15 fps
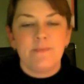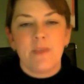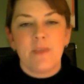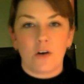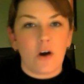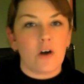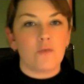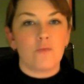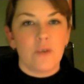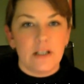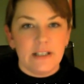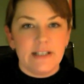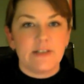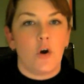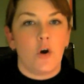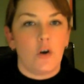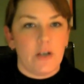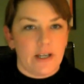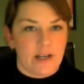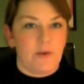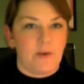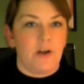are really
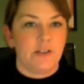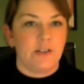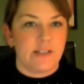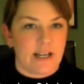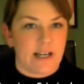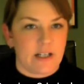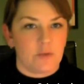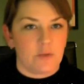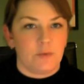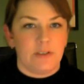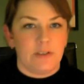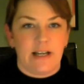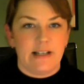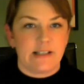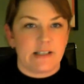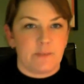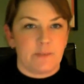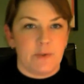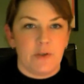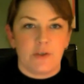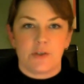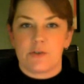talking about sexualized
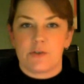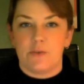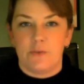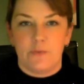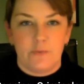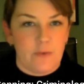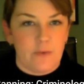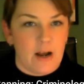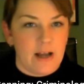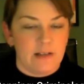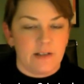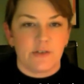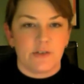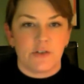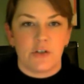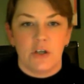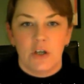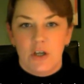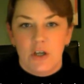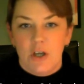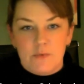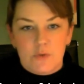abuse, violence,
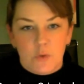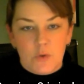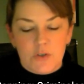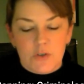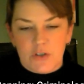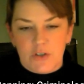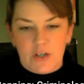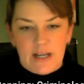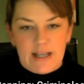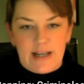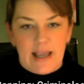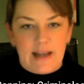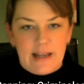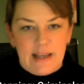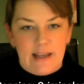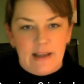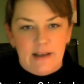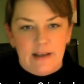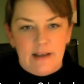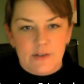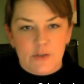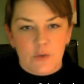torture in any
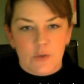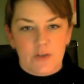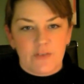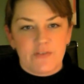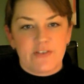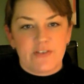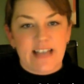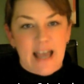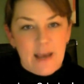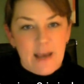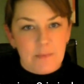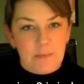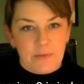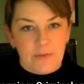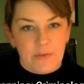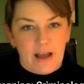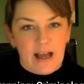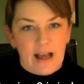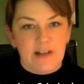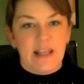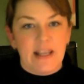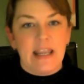sort of depth,
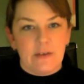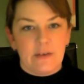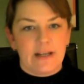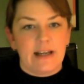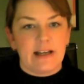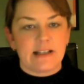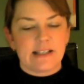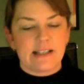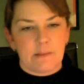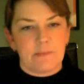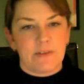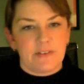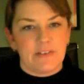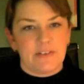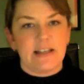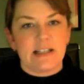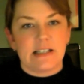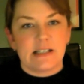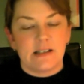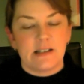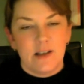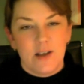and hearing it as something that
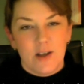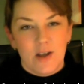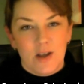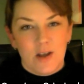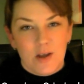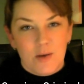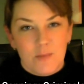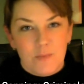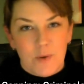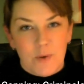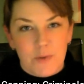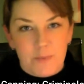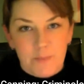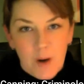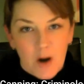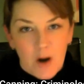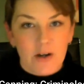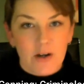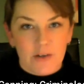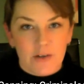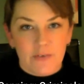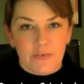is both part
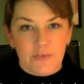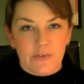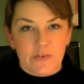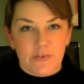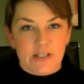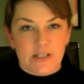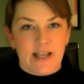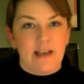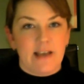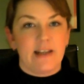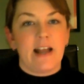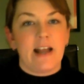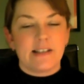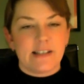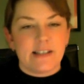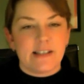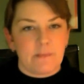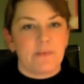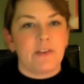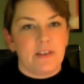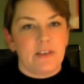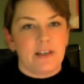of society and
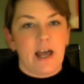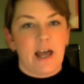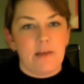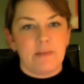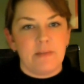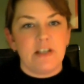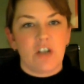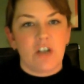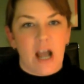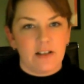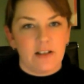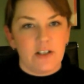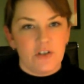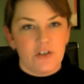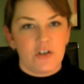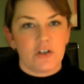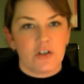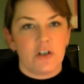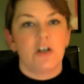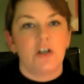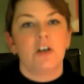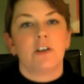something that can be challenged
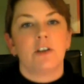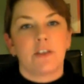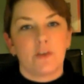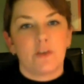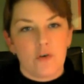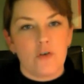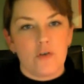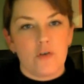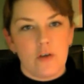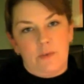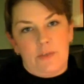through